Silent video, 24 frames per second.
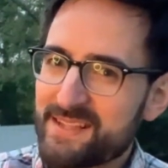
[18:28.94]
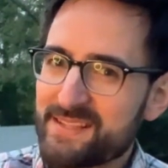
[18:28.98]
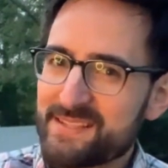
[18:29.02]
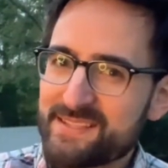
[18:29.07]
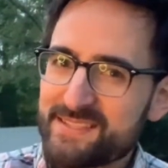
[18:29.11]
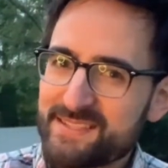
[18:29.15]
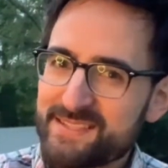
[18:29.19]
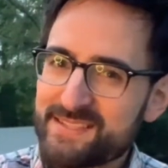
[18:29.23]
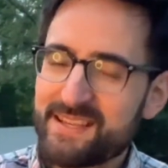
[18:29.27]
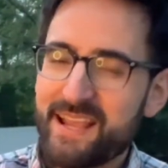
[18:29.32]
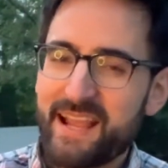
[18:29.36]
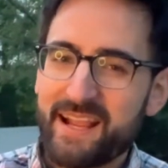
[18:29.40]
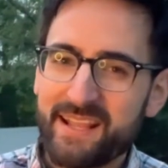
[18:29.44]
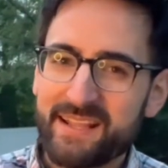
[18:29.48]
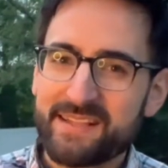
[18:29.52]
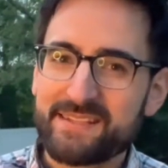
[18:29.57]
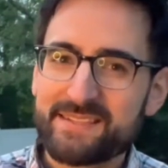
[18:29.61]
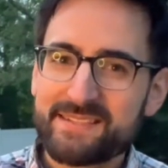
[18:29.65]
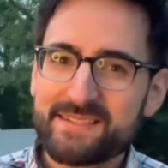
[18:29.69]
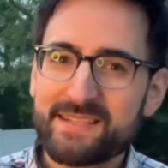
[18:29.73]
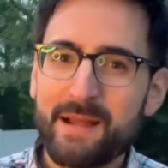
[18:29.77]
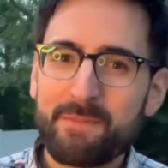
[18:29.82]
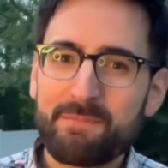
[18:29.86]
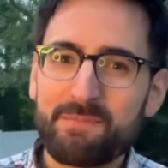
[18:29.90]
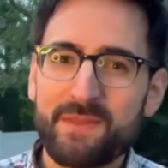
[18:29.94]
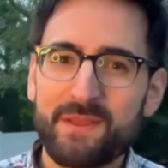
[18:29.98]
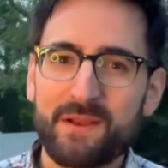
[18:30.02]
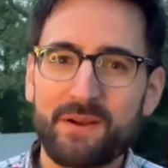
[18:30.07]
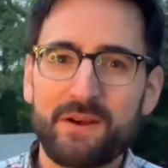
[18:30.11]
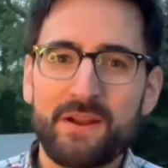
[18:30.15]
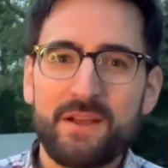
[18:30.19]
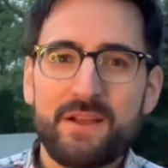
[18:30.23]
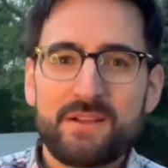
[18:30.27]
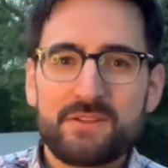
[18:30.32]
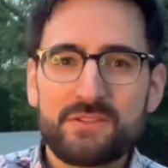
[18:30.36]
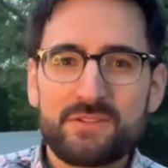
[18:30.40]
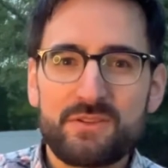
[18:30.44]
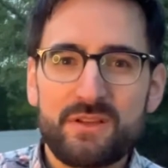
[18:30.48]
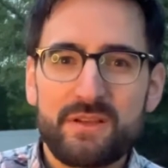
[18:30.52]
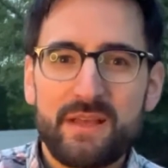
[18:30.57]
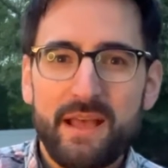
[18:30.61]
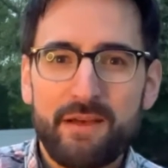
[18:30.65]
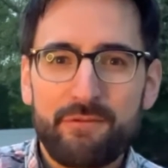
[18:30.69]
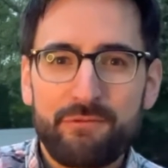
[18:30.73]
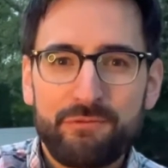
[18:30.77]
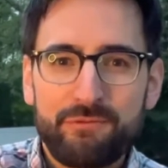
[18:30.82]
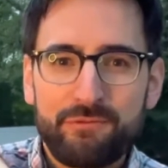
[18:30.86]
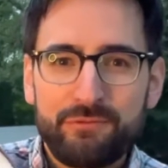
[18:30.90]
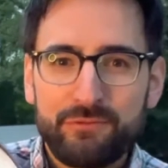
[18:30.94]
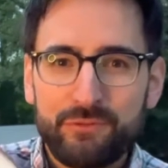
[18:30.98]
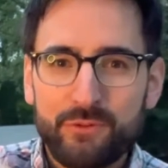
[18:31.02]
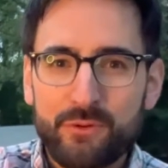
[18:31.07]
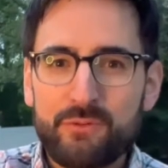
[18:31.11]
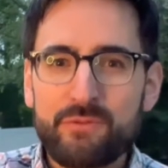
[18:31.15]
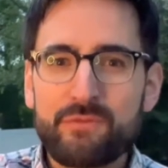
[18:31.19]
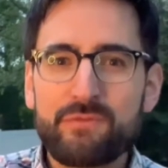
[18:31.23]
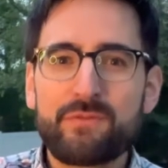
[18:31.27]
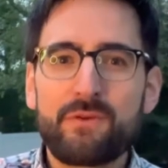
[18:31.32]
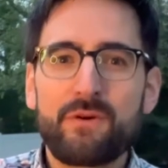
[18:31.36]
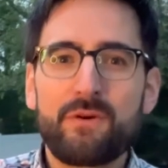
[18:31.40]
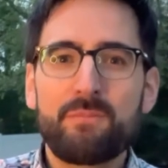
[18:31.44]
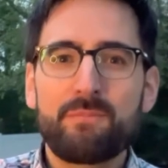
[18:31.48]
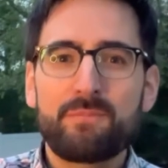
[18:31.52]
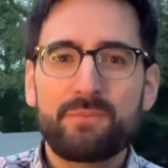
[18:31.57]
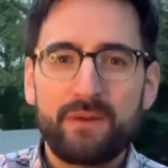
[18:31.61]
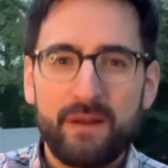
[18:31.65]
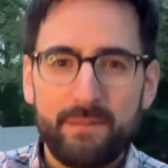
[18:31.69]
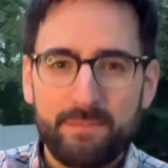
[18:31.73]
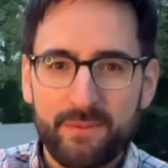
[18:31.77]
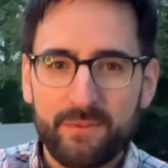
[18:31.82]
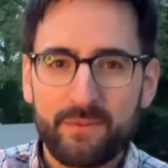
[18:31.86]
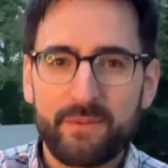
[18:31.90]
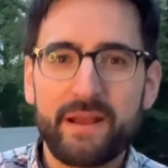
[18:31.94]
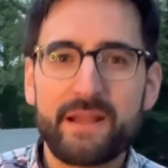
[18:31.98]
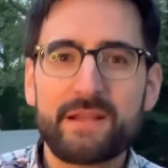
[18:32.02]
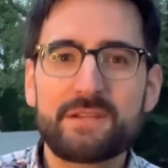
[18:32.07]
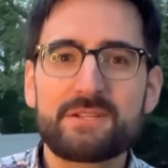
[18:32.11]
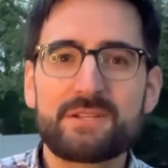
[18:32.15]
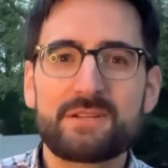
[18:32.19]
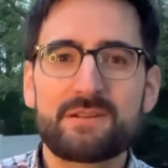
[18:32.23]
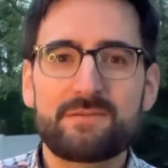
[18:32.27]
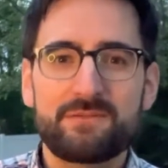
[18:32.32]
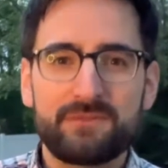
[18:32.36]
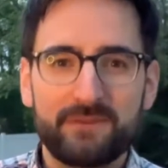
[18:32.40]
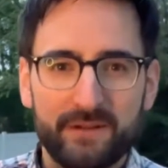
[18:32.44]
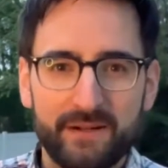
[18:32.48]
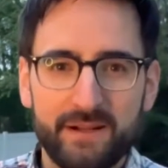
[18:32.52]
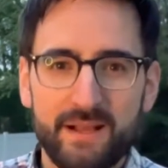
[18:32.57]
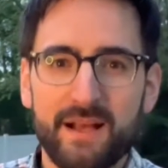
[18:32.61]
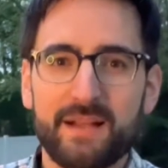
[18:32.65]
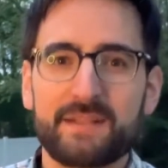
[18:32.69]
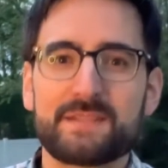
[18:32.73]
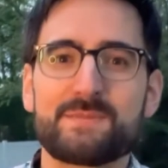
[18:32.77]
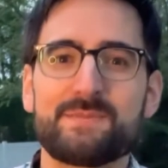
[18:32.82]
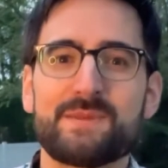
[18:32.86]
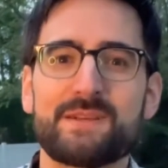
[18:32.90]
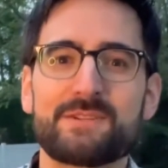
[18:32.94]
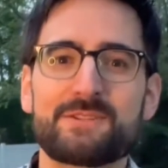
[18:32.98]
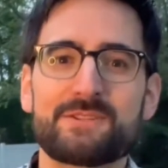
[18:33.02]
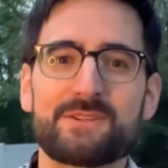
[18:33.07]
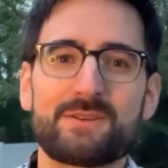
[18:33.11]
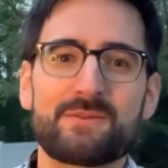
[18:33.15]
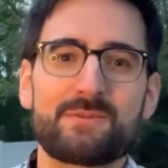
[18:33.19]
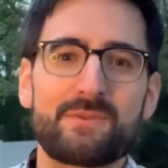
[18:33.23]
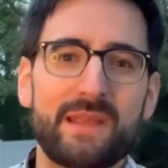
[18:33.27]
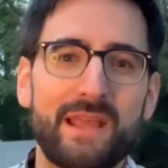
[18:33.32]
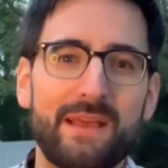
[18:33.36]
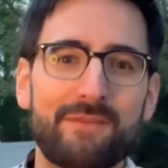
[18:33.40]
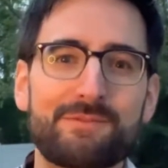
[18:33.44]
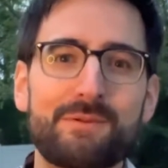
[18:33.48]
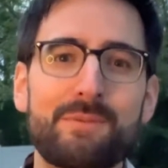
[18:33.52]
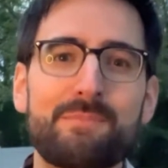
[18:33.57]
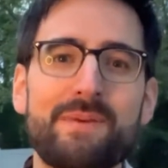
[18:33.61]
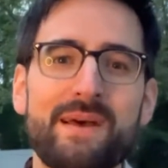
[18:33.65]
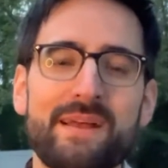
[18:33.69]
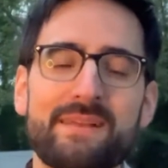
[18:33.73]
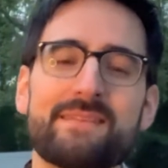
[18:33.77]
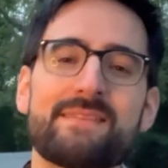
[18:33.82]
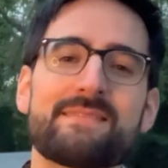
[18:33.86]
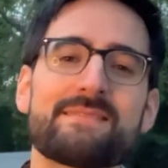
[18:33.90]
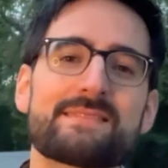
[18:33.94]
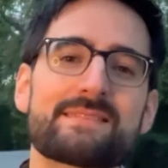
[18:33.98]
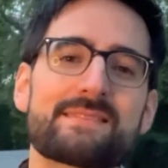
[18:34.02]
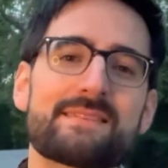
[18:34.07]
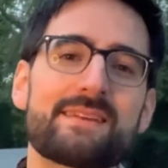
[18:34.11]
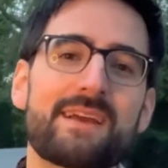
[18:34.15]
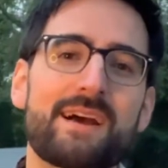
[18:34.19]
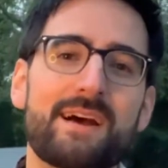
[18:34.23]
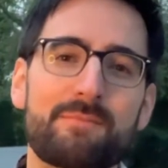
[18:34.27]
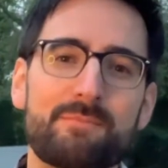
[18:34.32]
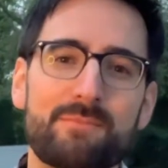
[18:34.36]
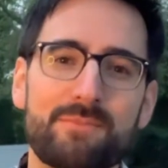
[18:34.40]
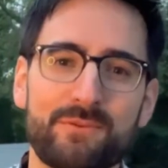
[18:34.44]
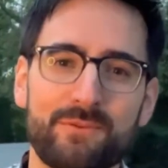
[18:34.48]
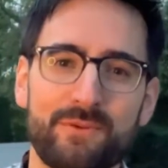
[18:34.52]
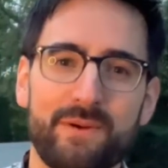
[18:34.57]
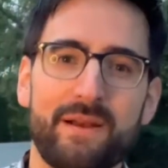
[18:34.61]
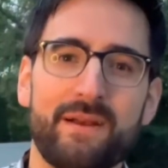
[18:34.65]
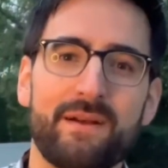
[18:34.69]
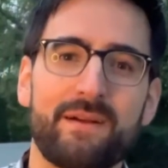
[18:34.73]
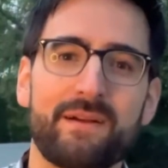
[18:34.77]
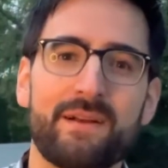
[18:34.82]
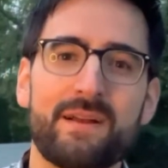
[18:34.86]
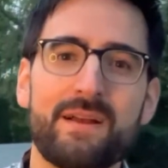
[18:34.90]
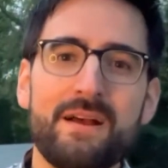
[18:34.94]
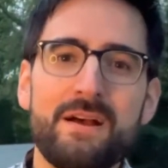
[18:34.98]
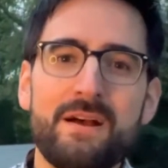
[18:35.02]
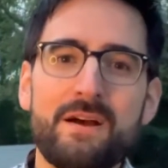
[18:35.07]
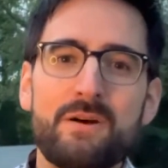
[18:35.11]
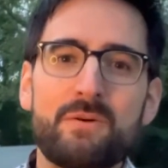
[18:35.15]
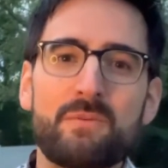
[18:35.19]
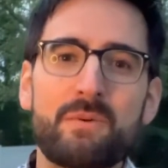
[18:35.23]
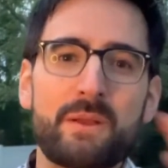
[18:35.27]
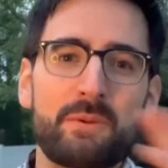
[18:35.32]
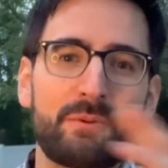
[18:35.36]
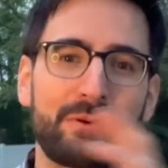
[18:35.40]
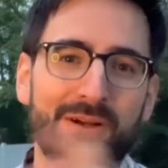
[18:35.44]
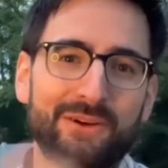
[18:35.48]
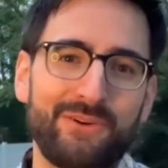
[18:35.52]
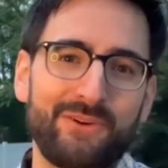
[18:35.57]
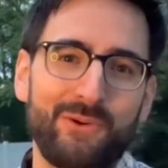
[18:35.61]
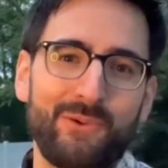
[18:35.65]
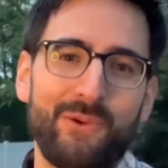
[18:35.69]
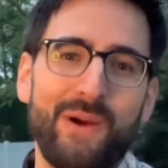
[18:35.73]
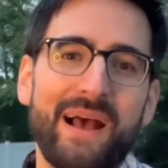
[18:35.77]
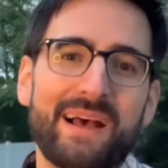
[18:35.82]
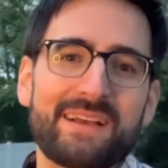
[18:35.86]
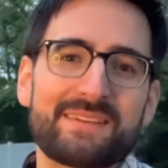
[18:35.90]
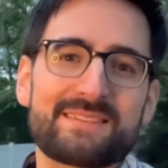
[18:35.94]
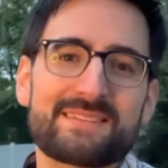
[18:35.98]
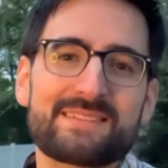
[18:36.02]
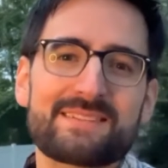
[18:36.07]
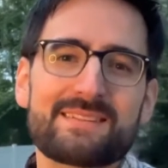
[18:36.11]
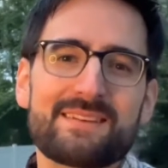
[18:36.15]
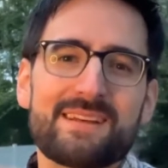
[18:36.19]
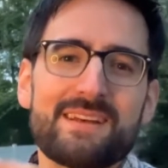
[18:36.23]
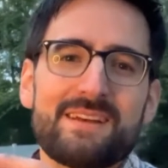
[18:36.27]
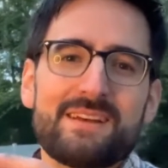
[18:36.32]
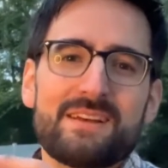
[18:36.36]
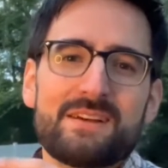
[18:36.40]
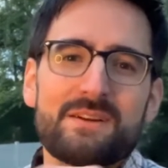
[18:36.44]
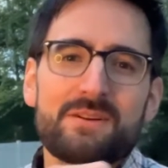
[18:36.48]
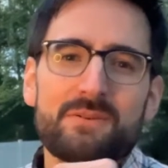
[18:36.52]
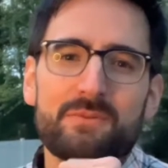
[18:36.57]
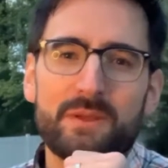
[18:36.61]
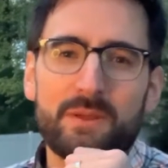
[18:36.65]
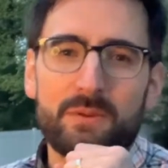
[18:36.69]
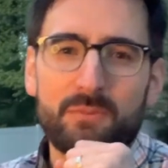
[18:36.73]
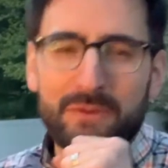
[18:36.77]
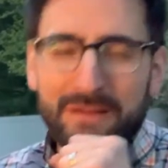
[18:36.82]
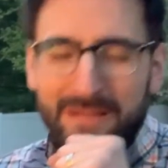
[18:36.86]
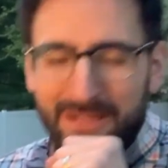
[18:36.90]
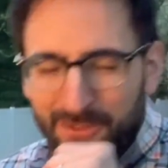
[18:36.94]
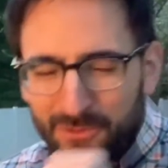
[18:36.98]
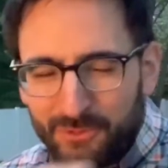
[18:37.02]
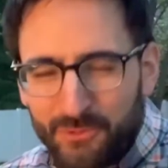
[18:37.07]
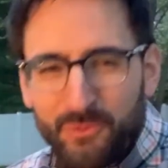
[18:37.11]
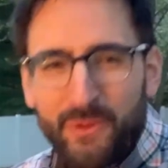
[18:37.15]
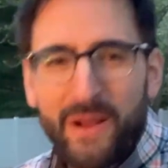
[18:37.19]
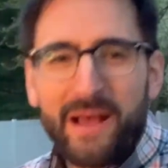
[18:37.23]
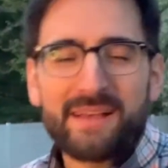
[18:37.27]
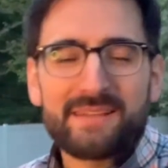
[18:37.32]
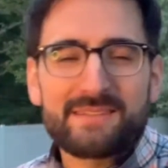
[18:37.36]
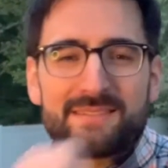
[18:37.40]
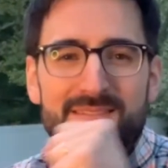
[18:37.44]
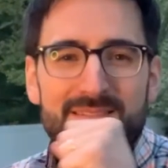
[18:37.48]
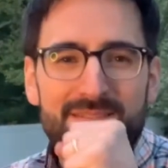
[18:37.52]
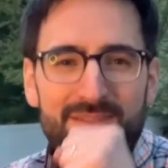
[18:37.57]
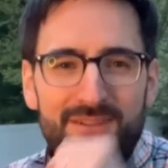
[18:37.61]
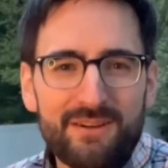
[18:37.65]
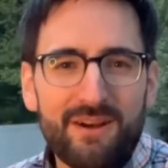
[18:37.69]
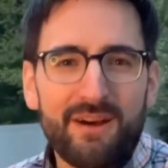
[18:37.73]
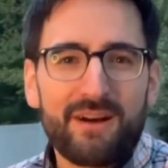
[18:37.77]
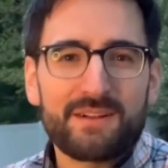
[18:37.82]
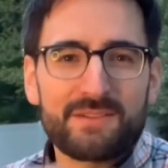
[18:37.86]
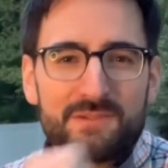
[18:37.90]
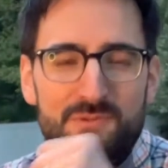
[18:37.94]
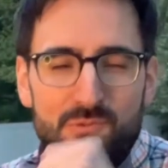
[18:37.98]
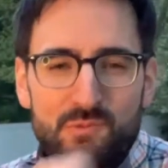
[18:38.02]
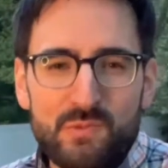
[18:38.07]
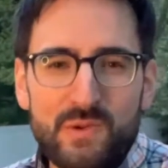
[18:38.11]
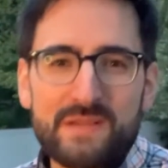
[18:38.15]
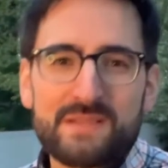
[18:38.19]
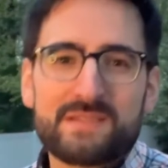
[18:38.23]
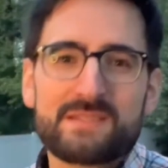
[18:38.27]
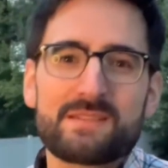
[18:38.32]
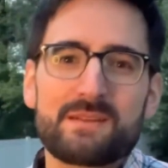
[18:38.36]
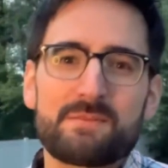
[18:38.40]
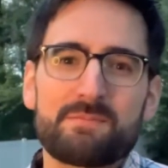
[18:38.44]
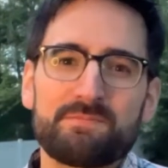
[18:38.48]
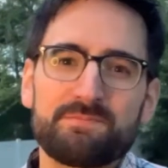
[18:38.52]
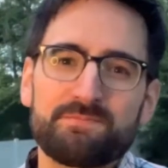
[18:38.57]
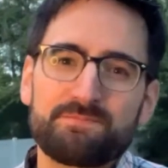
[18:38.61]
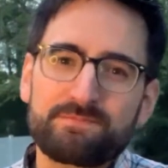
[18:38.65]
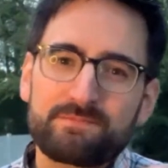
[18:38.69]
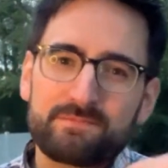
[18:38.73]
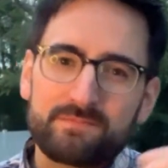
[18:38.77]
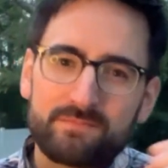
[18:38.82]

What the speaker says: second step there. To have fruitful preparation for God's mission, we have dependency on prayer. We request God's wisdom.